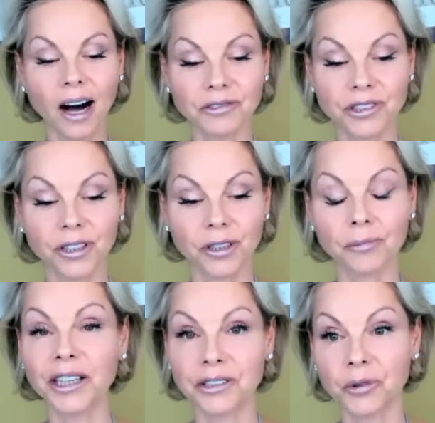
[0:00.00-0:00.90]
after
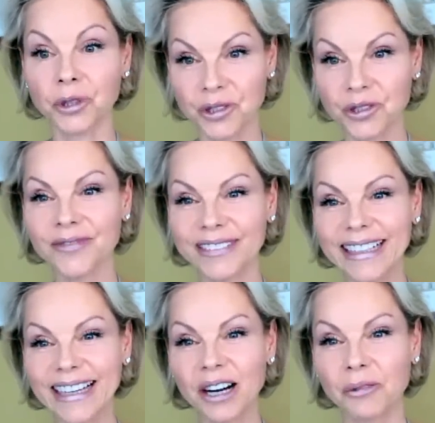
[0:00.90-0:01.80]
my divorce,
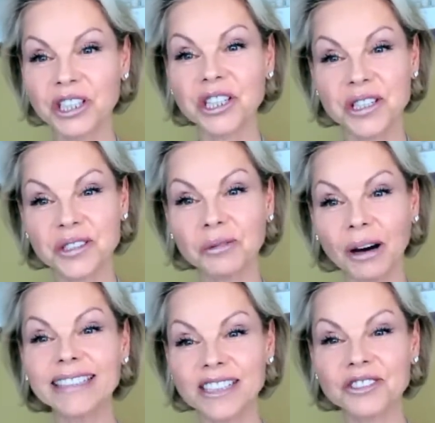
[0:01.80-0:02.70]
which is mm-hmm.
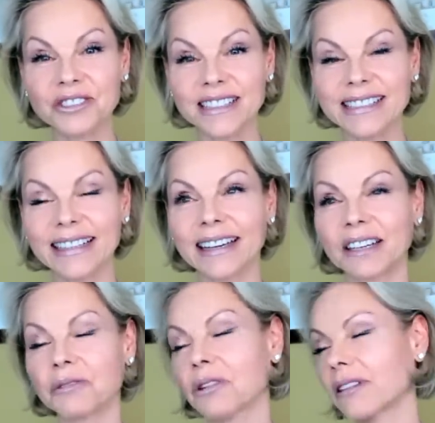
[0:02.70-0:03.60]
quite interesting.
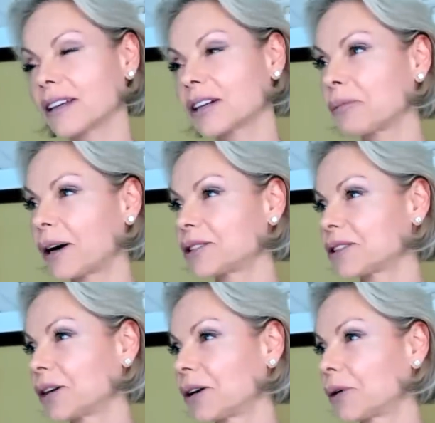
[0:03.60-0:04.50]
And if you think
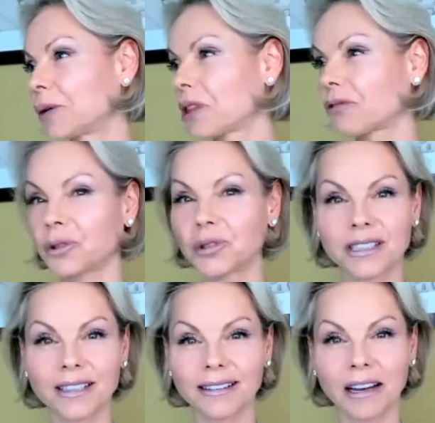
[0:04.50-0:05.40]
about, you know, with
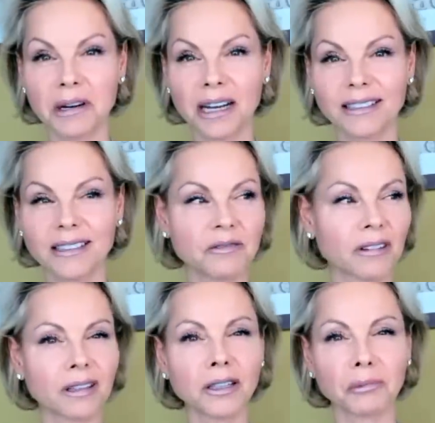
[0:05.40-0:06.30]
14, I mean, I didn't
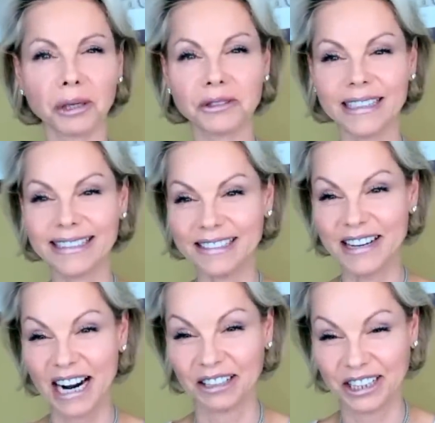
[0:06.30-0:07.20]
even think about
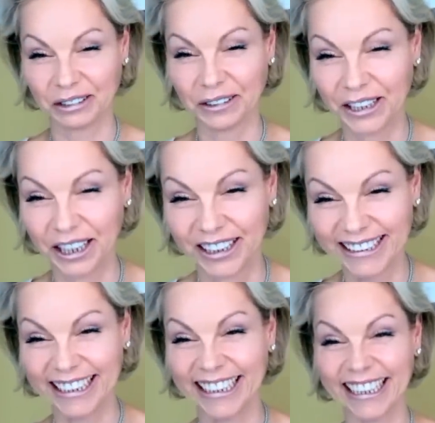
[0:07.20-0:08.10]
dating when I was 14.
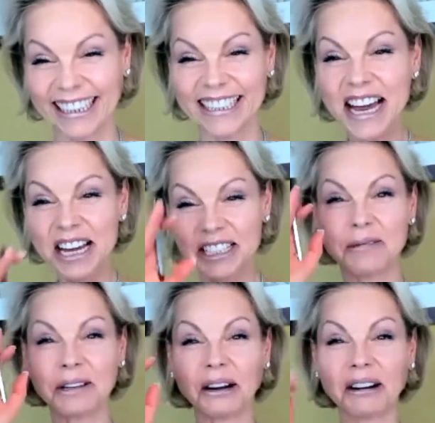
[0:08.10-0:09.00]

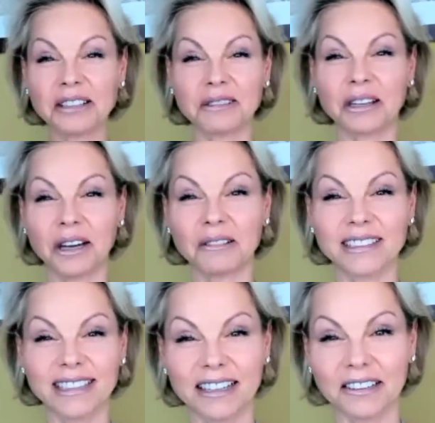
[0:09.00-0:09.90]
To be honest with you,
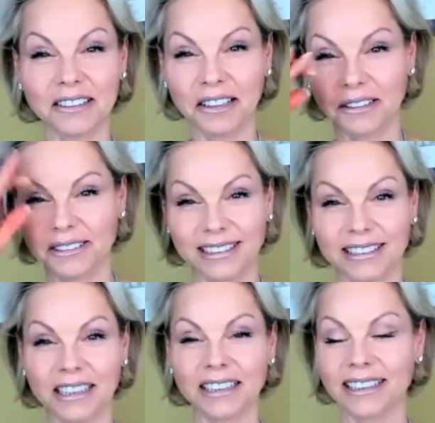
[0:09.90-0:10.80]
I don't know, I'm
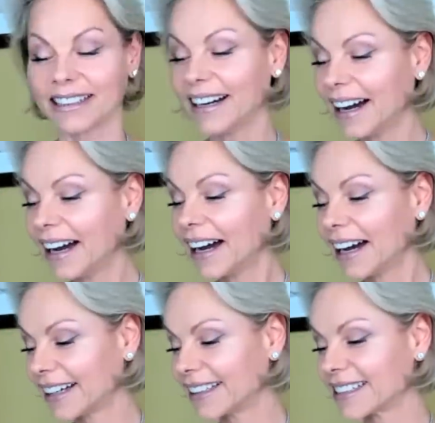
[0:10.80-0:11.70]
still in a
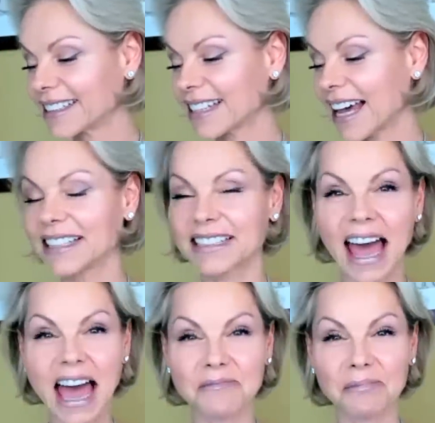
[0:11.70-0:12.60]

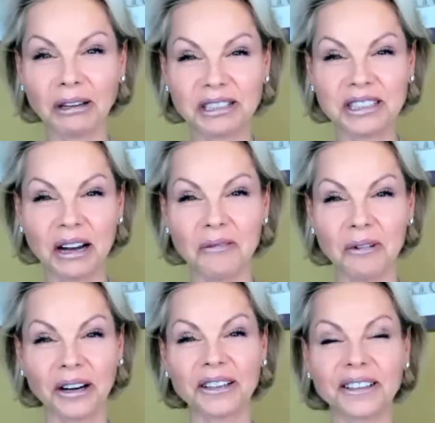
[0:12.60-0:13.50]
sandbox
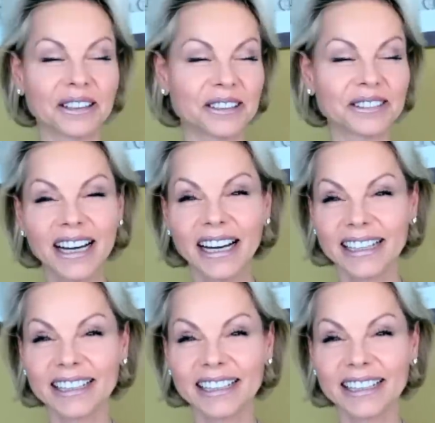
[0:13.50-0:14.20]
somewhere, you know.